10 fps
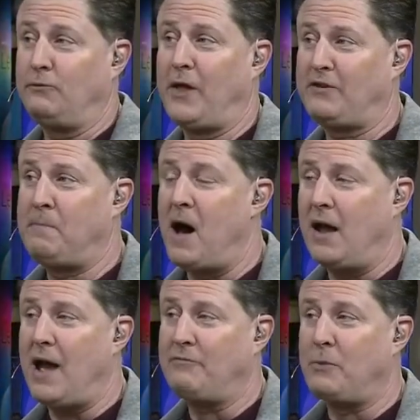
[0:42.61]

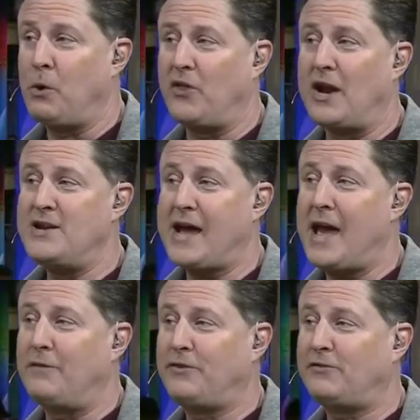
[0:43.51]
FlexPod after more than a
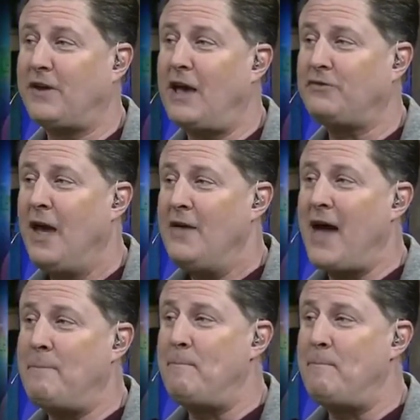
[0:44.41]
decade of success. That